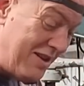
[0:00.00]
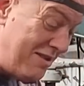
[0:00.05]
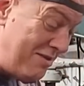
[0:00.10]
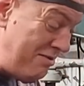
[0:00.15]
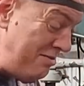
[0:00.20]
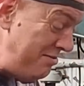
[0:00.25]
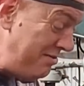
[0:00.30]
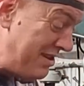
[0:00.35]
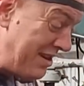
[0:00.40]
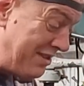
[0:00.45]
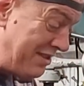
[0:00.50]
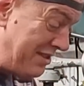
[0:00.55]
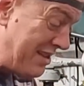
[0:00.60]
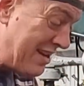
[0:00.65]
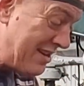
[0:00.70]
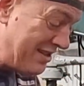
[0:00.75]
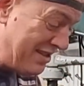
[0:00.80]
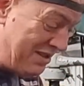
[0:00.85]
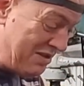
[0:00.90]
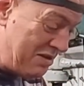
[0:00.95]
Who does
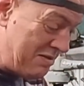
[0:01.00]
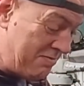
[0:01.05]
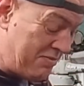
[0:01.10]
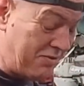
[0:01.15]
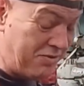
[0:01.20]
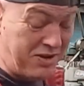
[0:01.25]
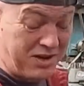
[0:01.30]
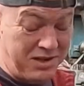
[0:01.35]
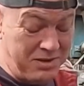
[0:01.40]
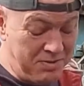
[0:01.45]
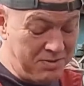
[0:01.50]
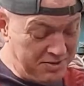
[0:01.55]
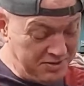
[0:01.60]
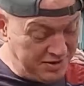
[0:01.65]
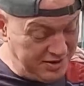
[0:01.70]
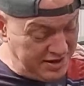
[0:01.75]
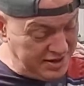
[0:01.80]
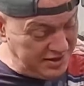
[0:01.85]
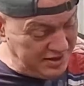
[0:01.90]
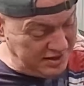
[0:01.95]
that to her? But well, I suppose
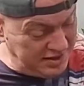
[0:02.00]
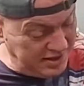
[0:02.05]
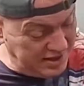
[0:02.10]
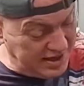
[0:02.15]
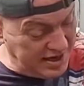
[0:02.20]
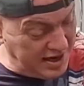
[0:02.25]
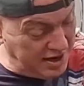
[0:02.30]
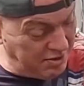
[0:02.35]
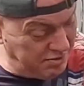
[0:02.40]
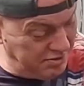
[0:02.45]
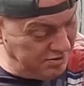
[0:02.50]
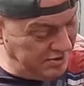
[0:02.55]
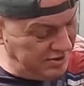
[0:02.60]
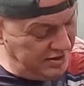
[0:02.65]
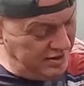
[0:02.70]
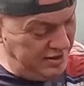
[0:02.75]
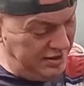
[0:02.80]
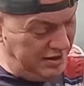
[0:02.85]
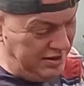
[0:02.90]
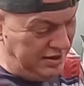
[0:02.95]
unless it's a girl.
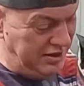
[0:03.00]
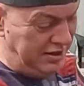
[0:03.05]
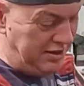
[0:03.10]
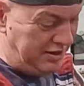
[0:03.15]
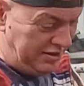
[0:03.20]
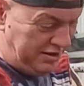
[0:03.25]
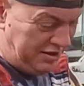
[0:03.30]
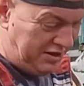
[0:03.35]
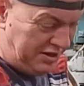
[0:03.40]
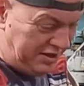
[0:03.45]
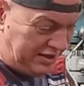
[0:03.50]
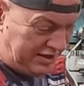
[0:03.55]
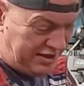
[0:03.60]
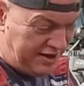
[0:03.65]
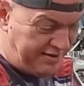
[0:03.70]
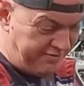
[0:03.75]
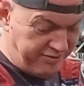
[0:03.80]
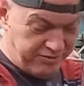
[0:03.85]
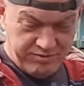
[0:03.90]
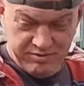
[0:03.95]
She'd
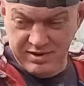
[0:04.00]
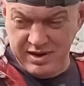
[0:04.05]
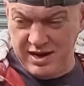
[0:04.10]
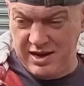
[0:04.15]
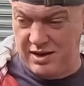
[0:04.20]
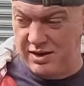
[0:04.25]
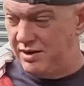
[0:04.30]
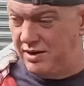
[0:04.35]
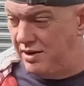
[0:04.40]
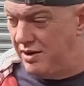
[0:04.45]
love all that.